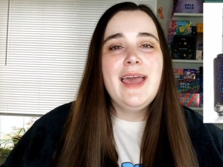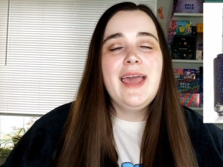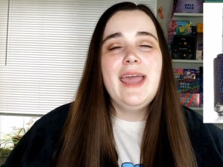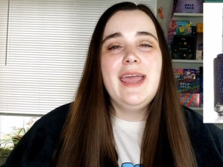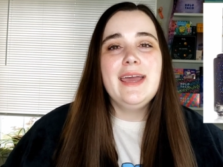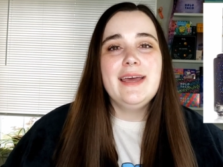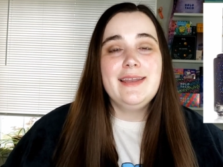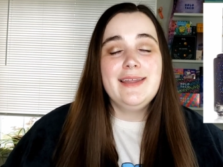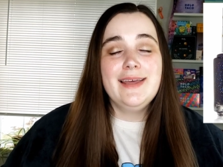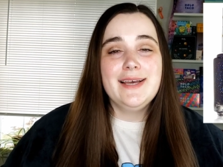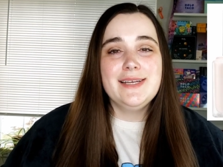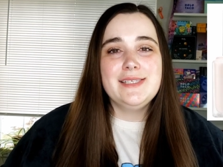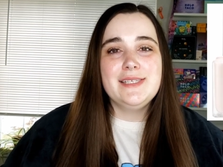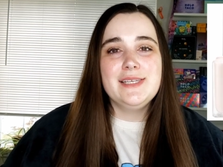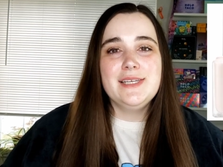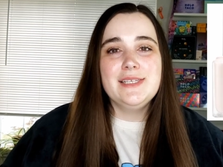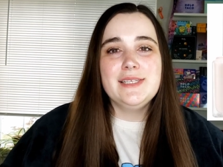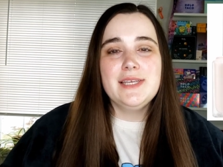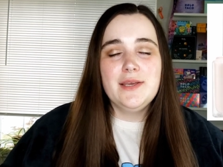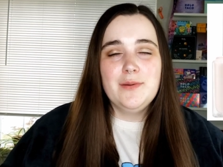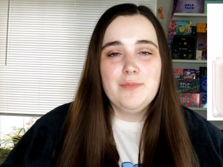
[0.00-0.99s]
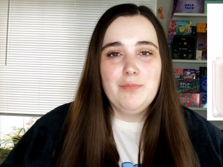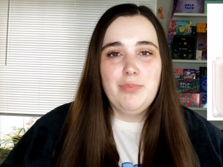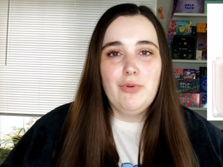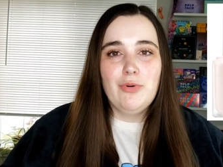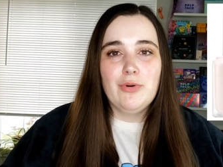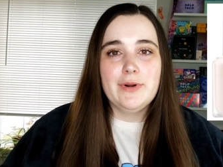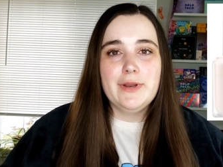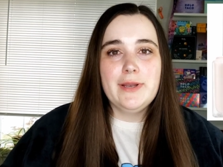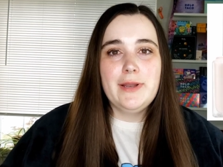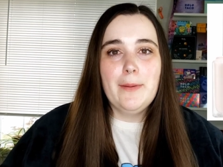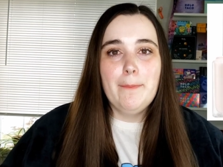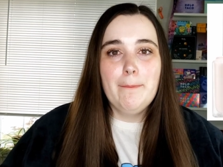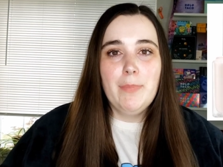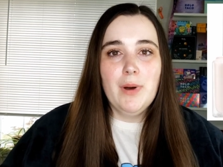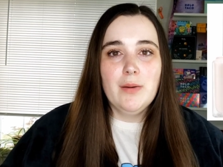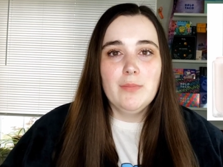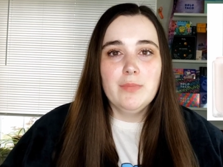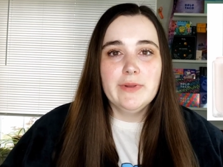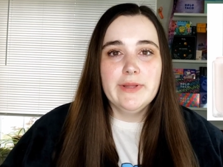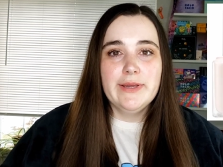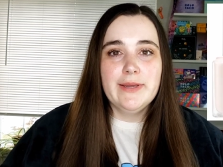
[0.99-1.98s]
and Essie's imported
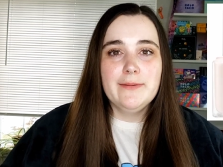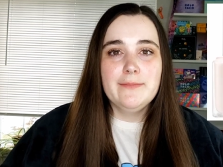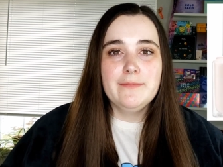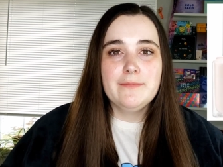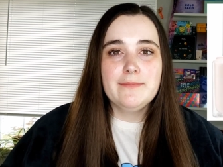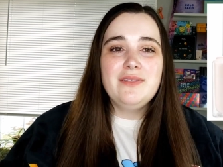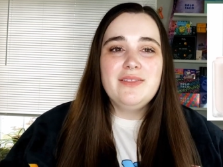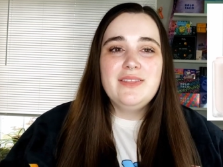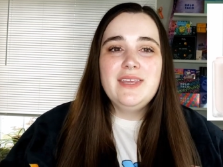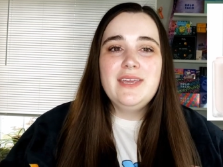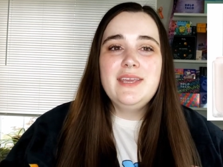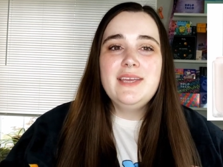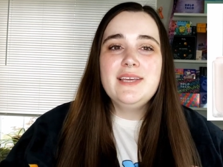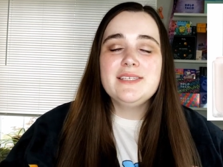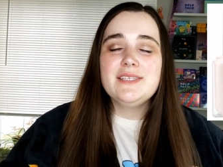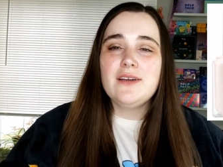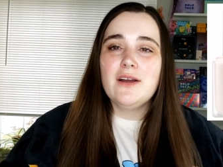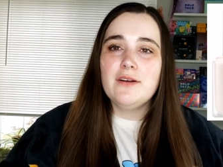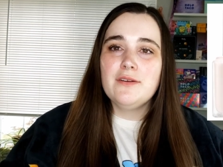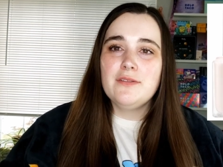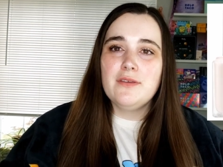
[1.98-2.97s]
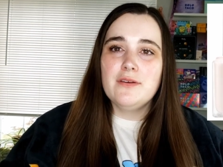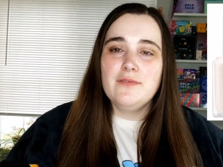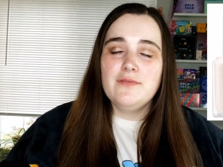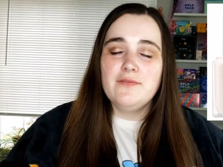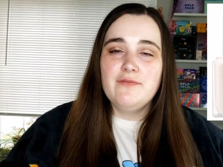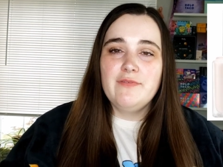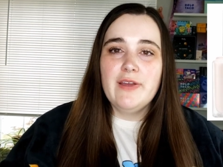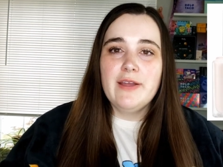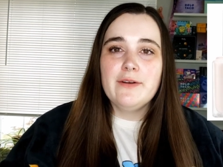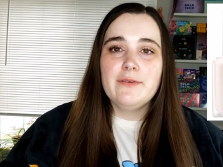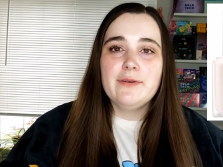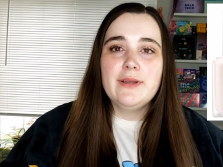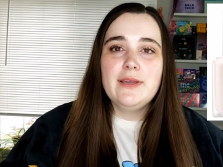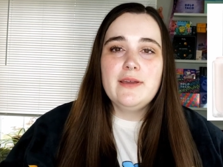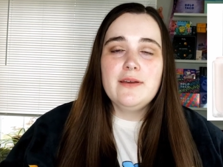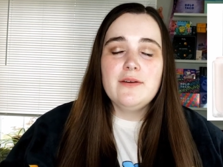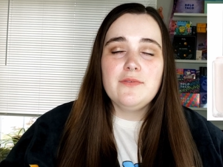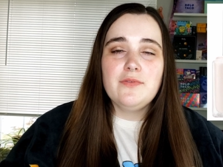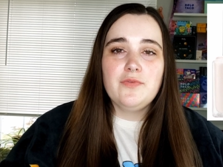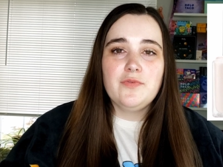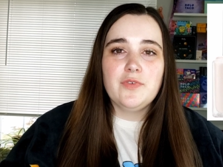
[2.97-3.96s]
Bubbly. These are the
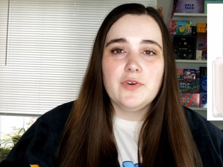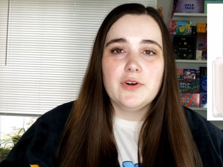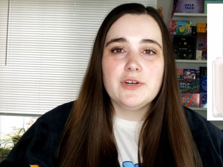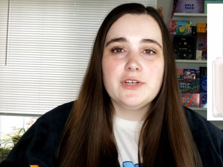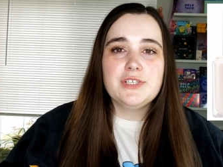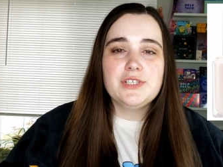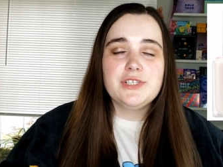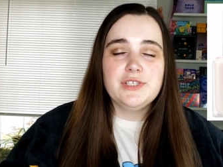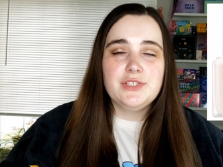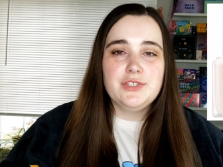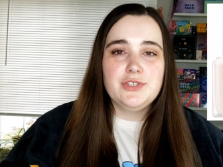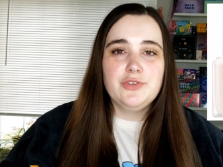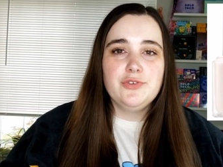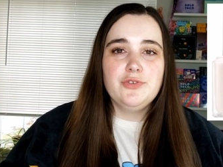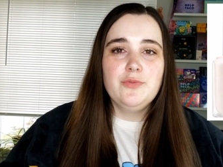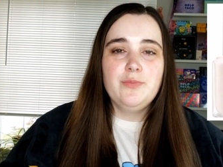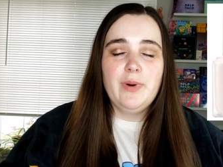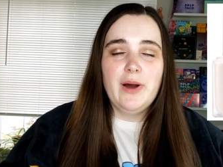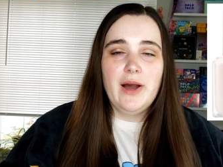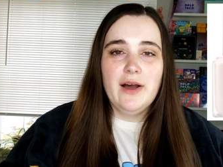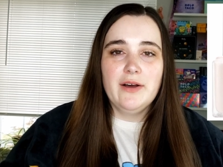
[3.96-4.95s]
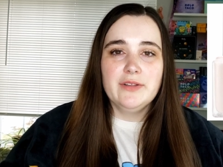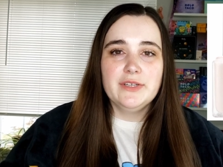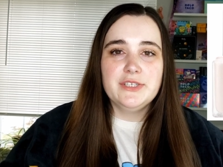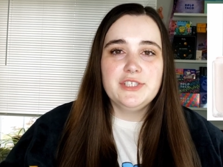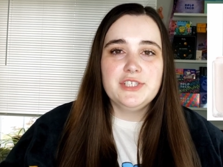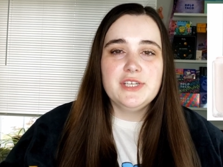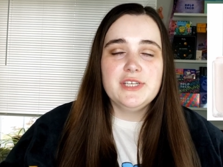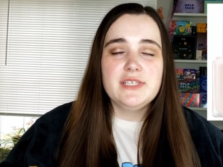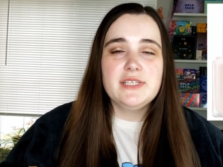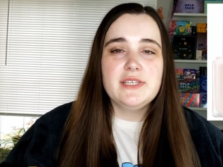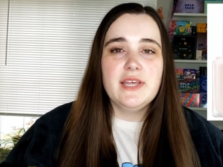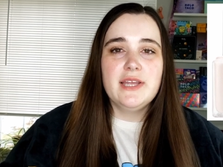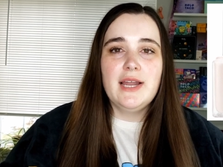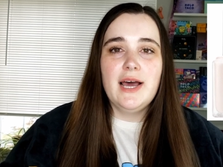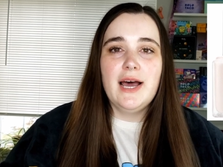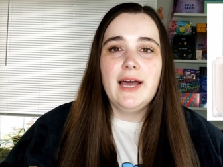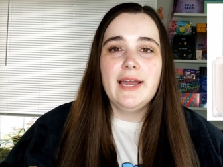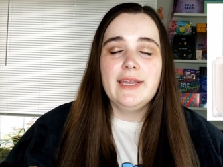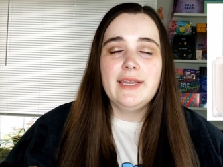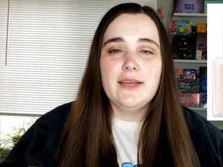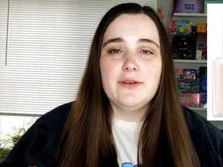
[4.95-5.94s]
very first two polishes that
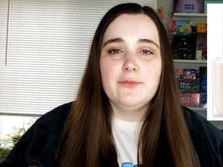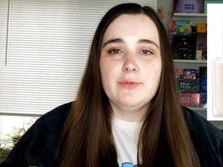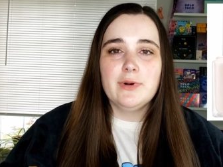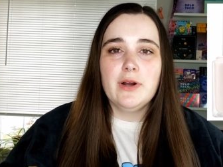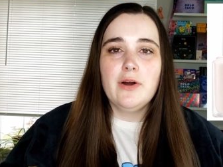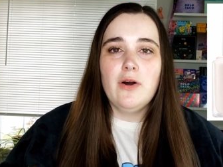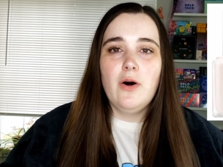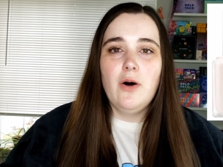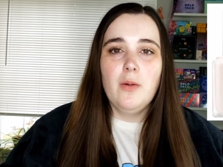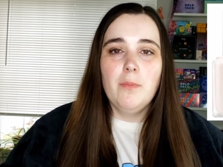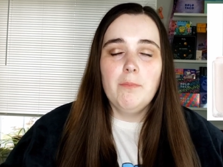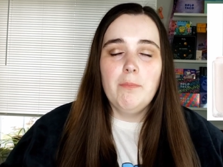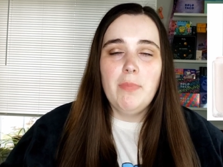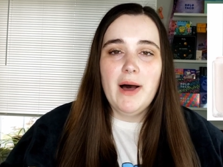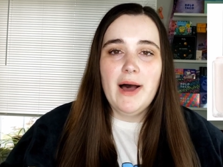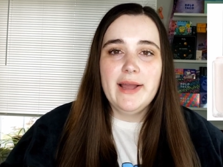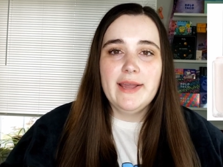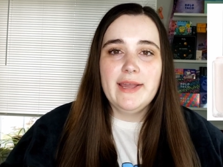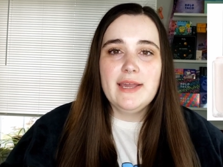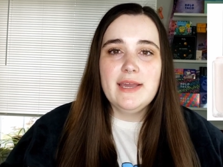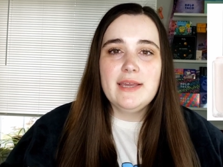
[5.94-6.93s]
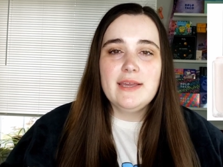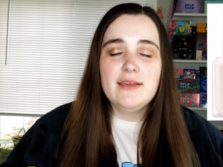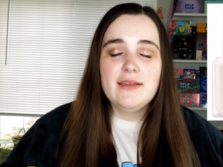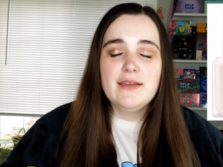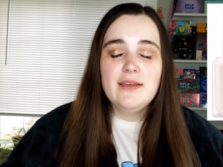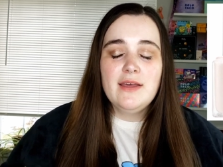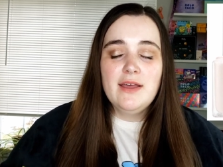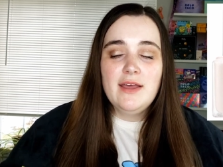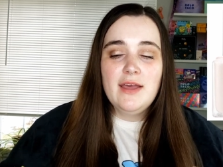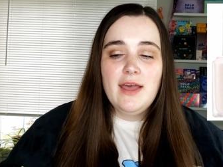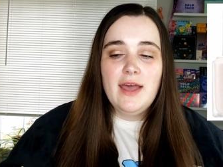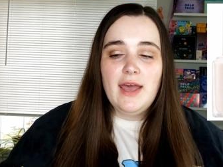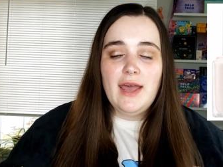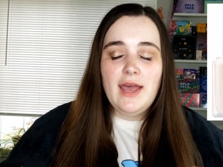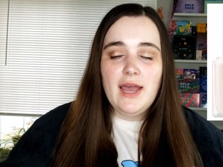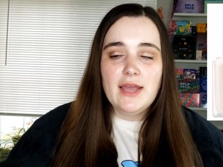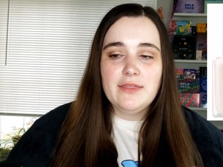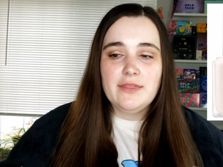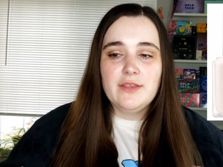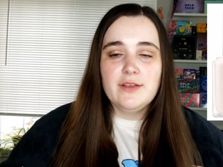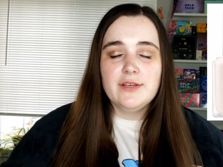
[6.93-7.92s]
I can recall buying
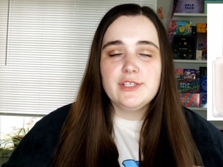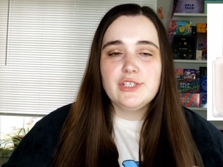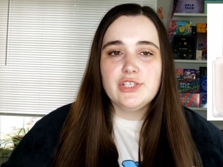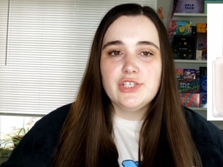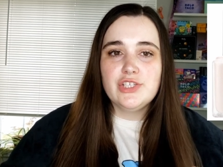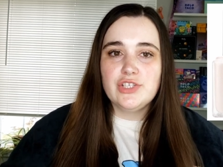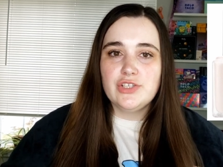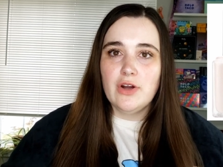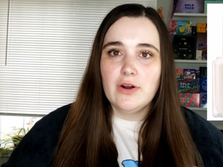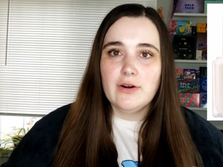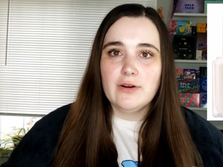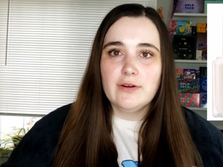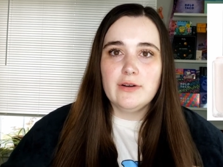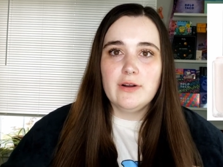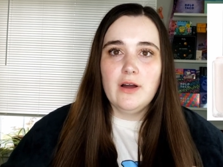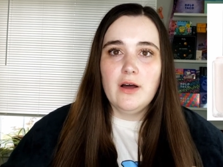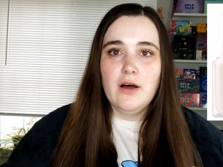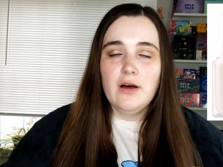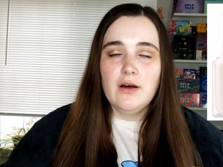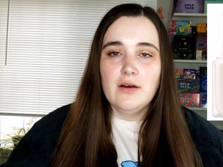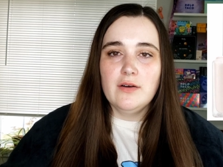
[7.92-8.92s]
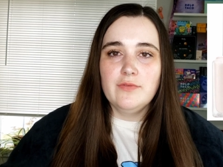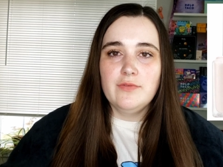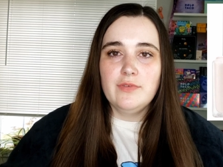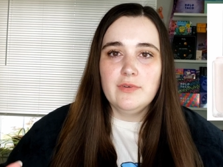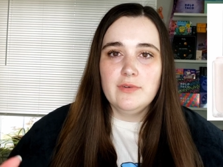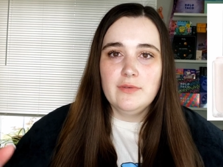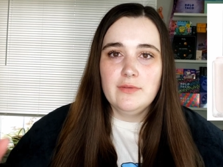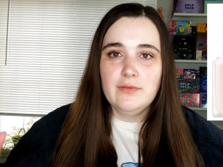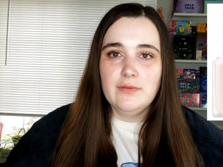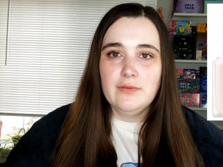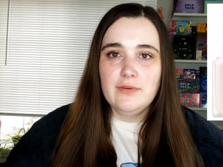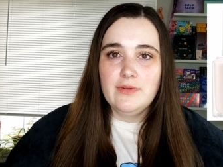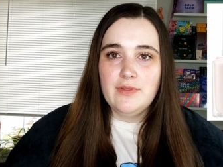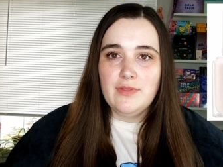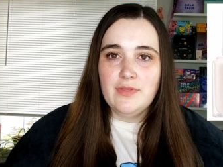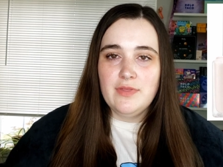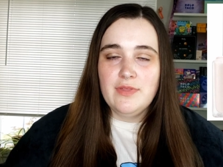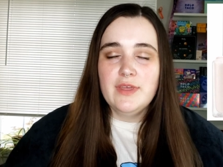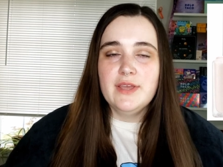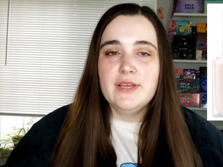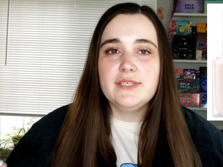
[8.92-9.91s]
at the start of
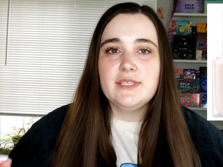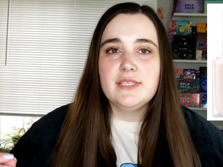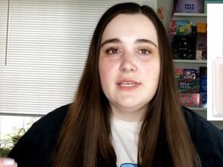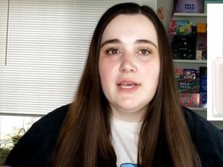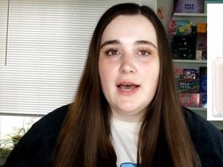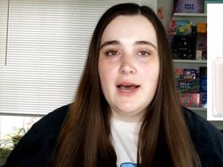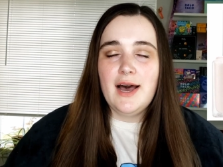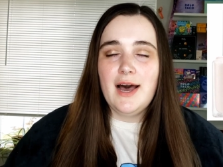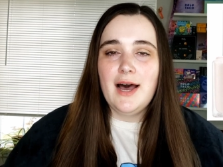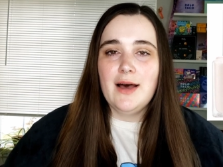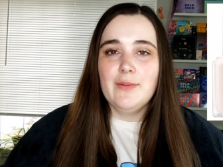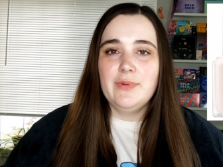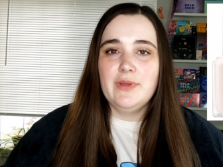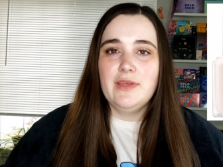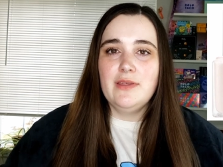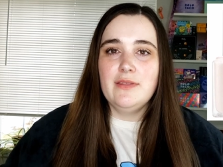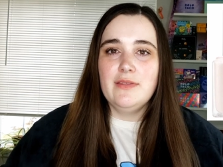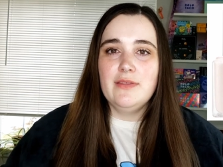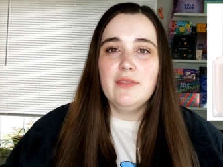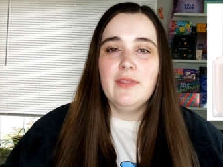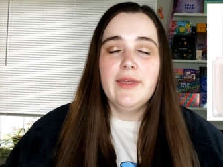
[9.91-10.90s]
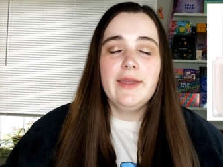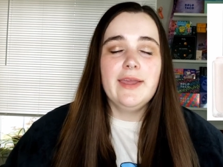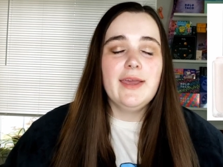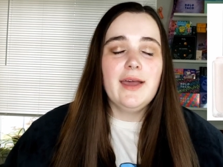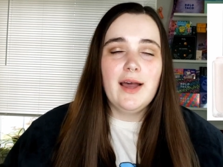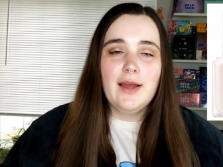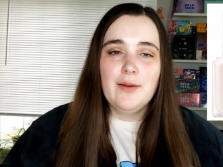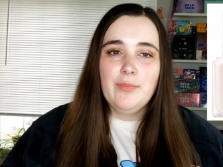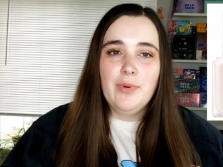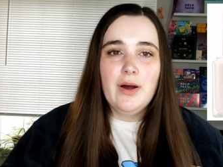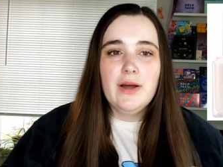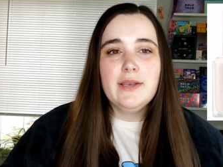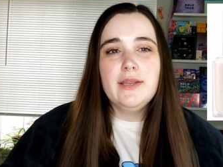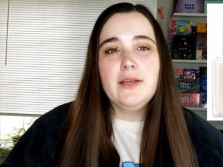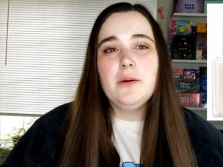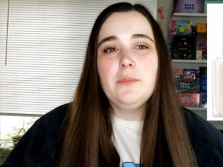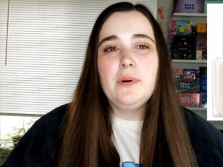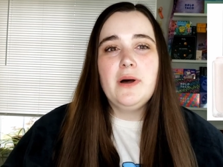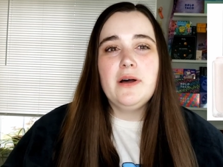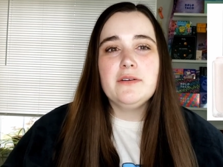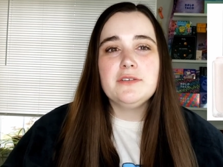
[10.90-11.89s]
this hobby. Like, I bought
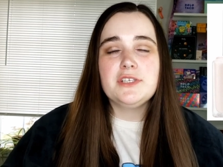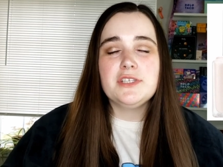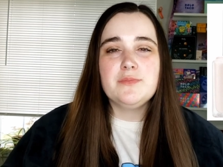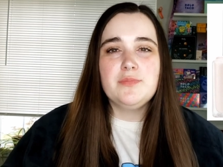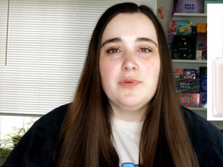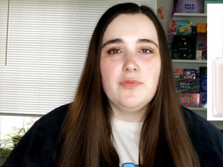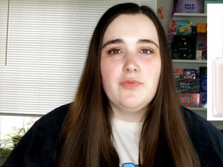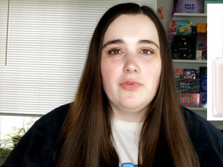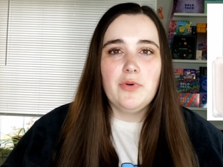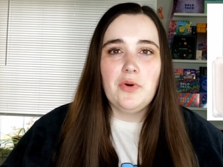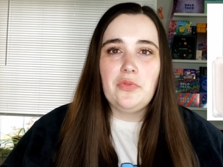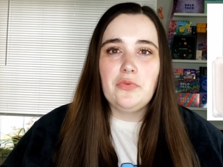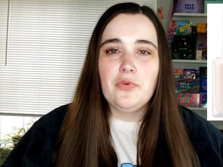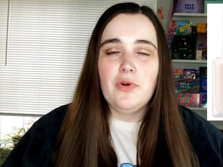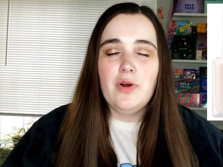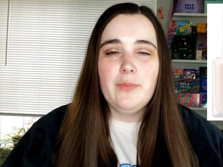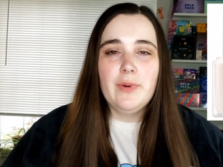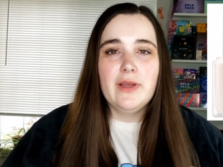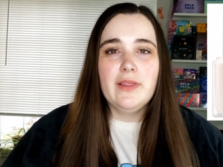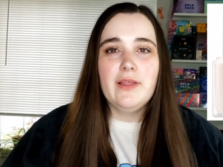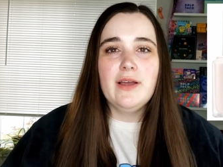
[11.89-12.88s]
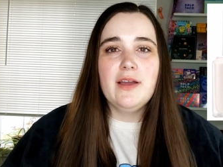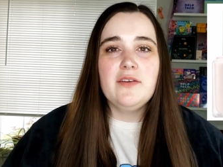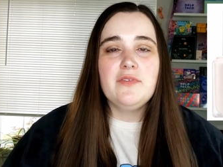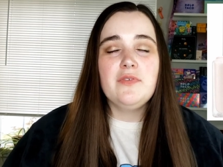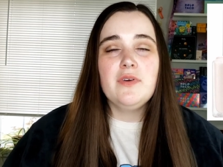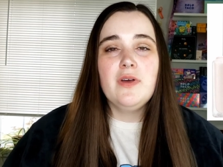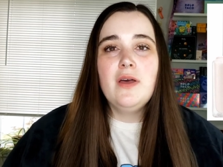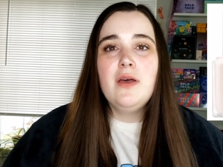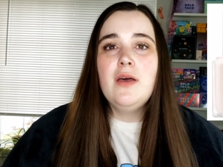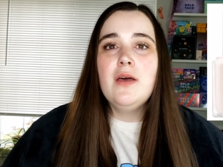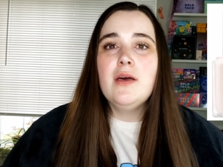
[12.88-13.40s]
nail polishes before throughout my life,